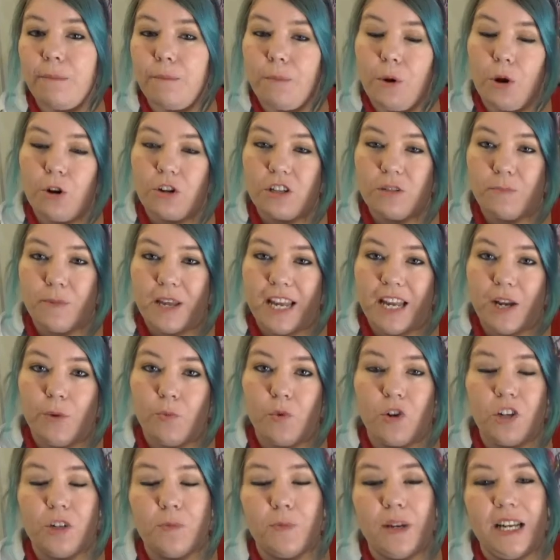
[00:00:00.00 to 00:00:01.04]
box B,
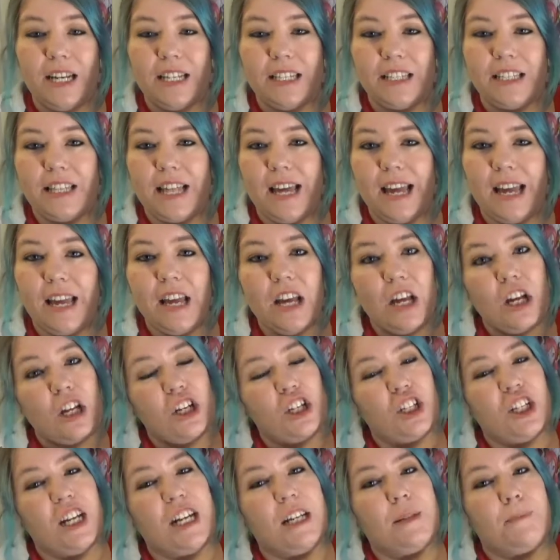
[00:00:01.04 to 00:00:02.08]
which means that
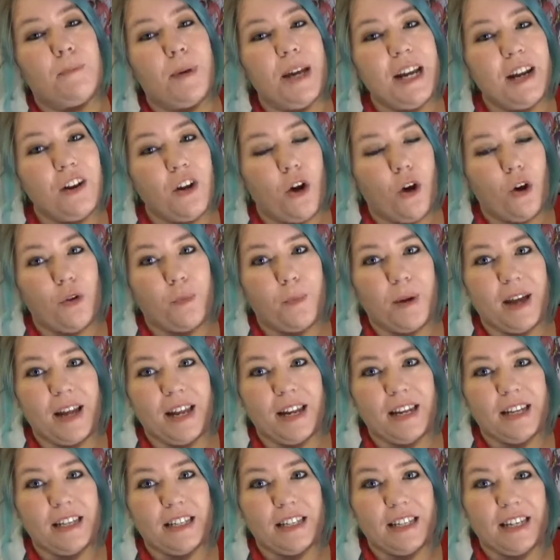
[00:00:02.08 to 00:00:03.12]
she has been
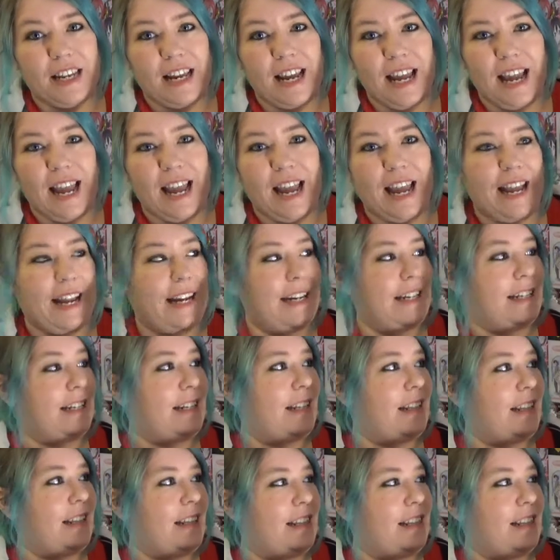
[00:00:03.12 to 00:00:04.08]
opened and